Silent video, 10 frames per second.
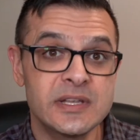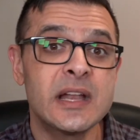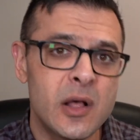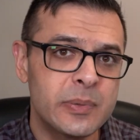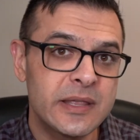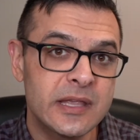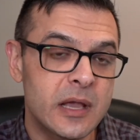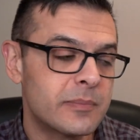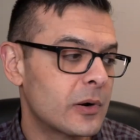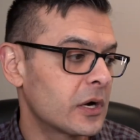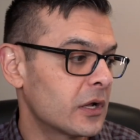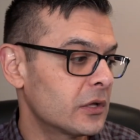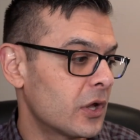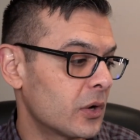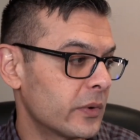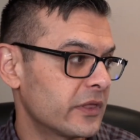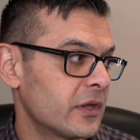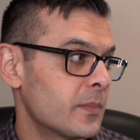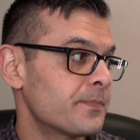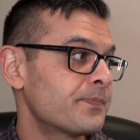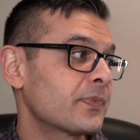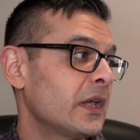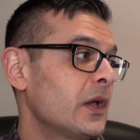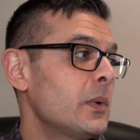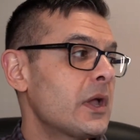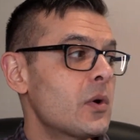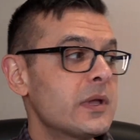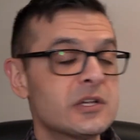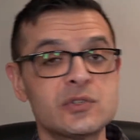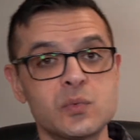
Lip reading: and I'll play the A part along with you. Here we go. Here's